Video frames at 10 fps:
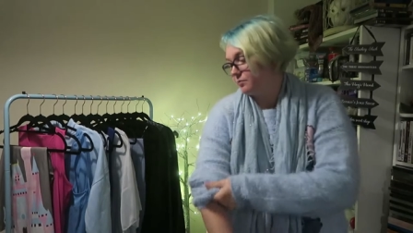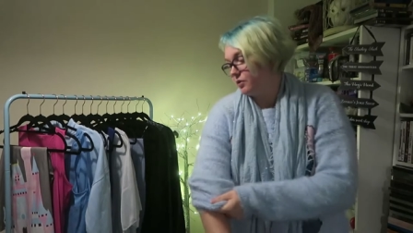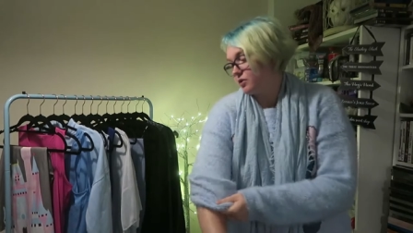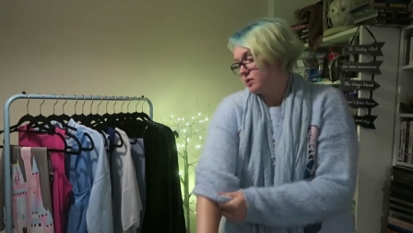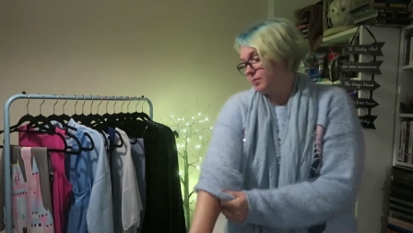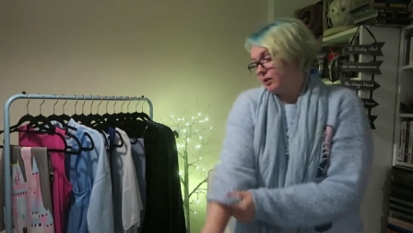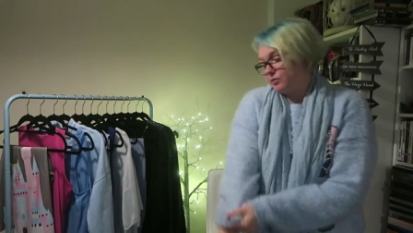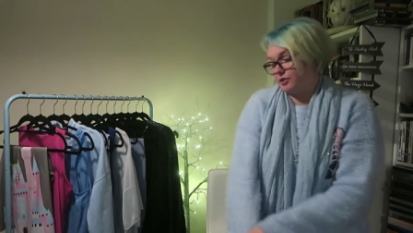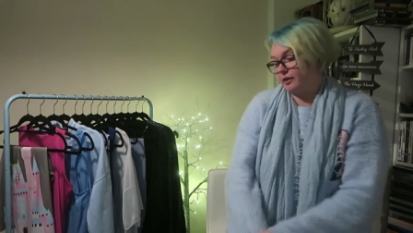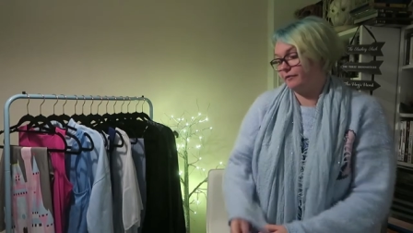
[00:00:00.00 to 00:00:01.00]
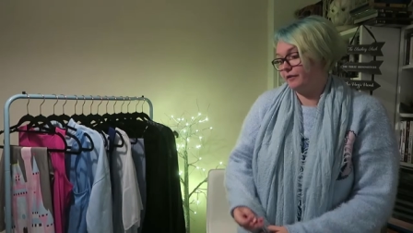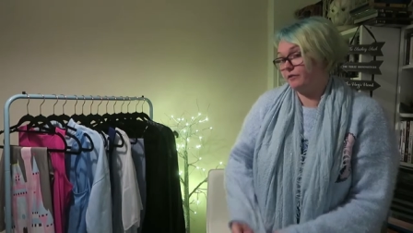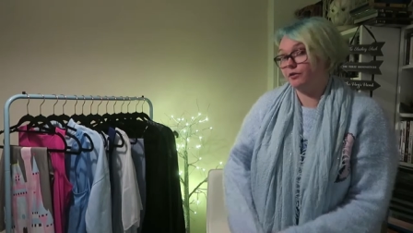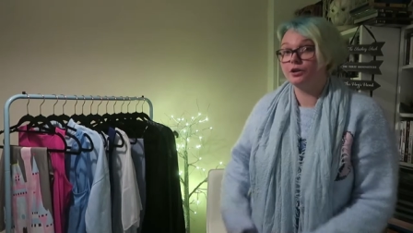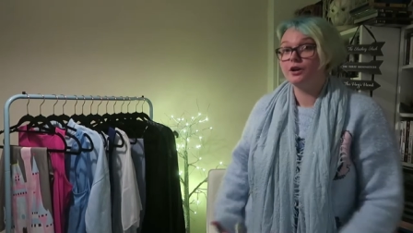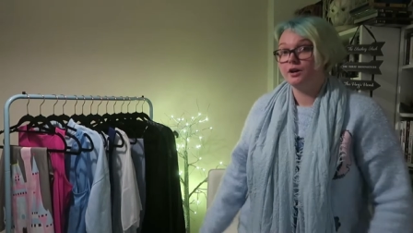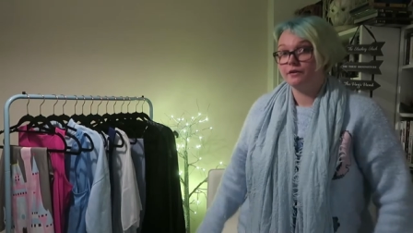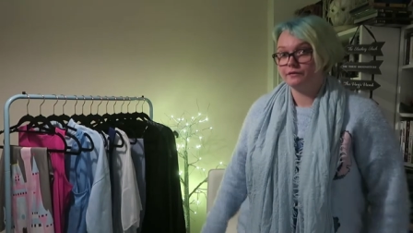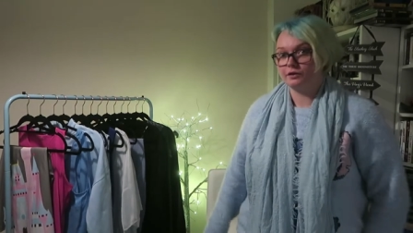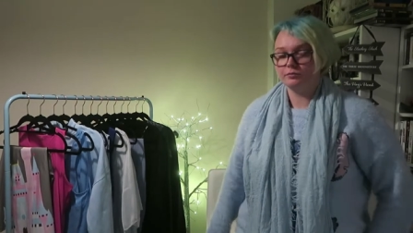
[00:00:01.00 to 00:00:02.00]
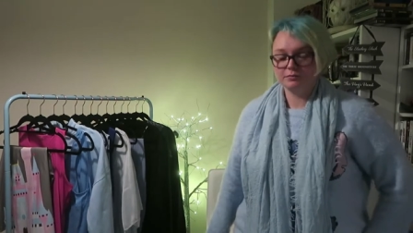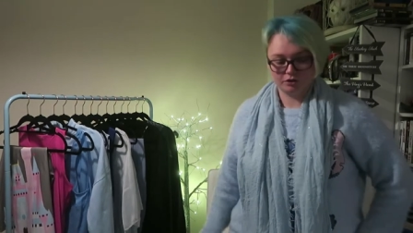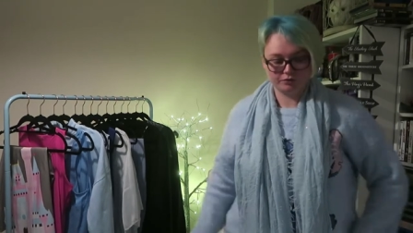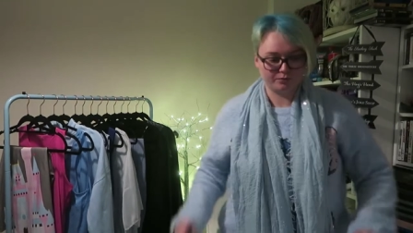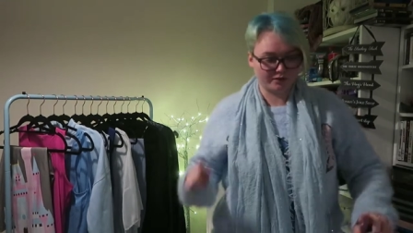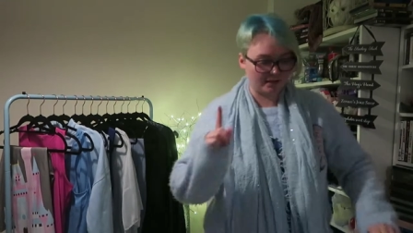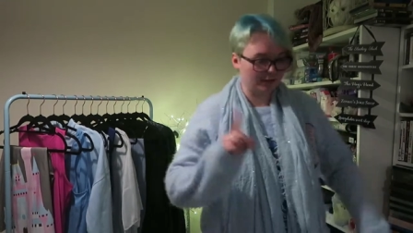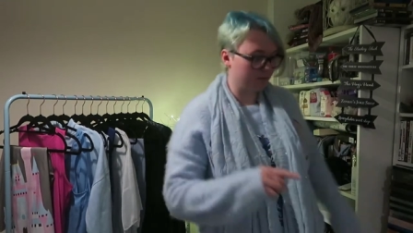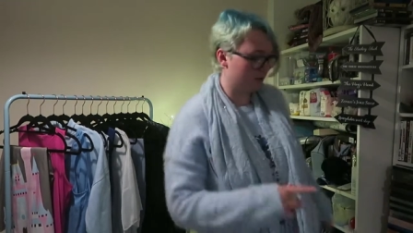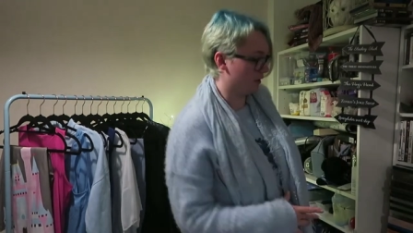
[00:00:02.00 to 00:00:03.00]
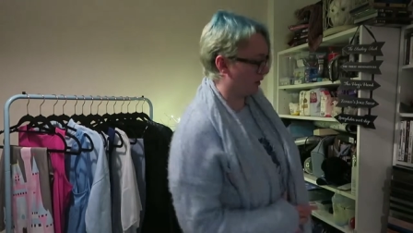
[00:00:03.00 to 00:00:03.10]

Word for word: and possibly all-time favourite film. Hold on one second while